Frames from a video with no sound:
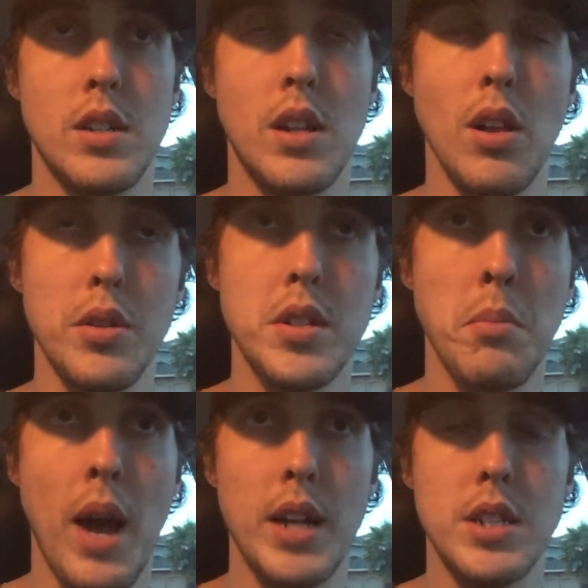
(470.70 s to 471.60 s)
closer
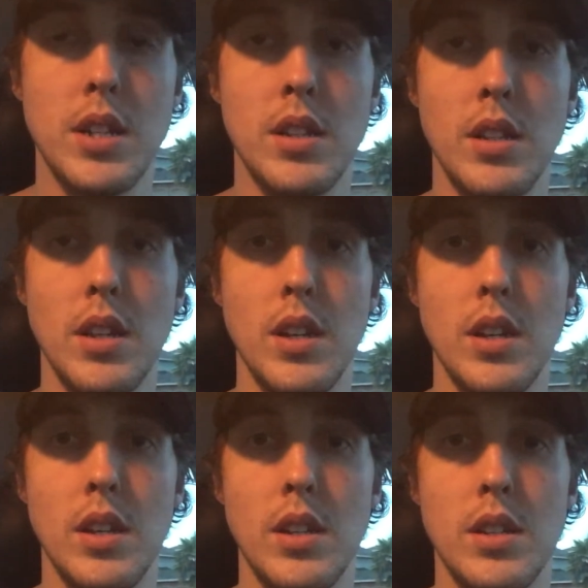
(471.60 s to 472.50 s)
matching
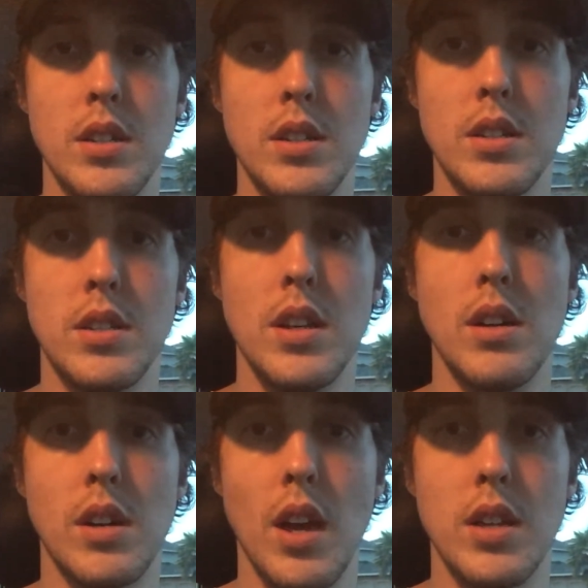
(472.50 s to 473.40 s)
the
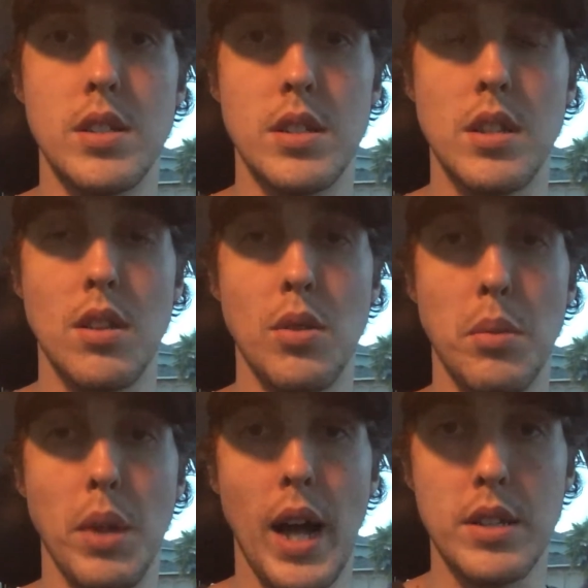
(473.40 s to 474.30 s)
CLK 63
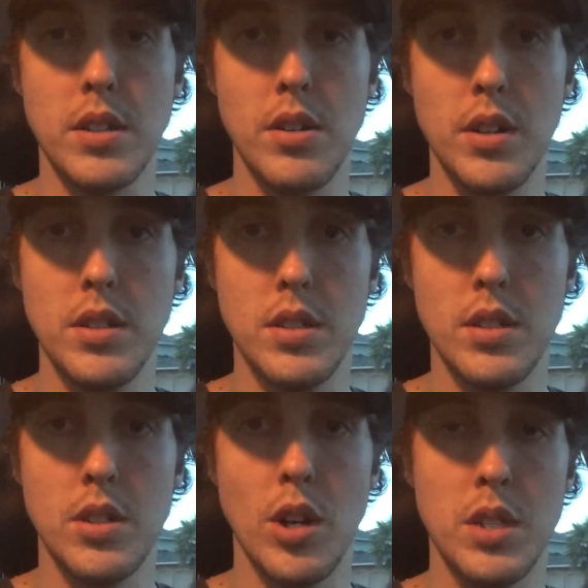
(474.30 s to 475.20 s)
Black Series
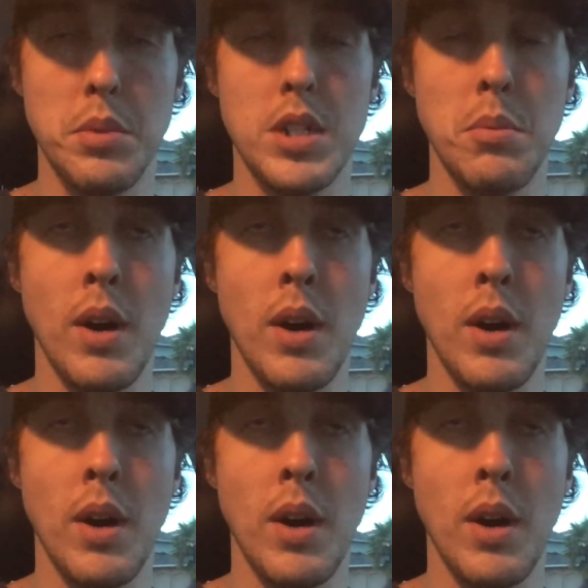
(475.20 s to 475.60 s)
transmission